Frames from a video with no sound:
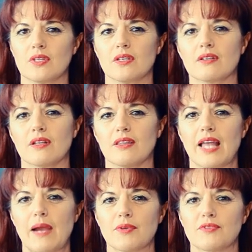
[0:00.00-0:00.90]
the
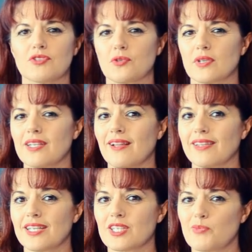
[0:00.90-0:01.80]
collaborative
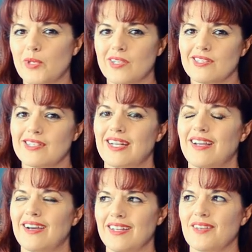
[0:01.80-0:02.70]
storytelling experience
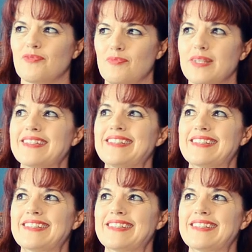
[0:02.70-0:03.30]
that I have been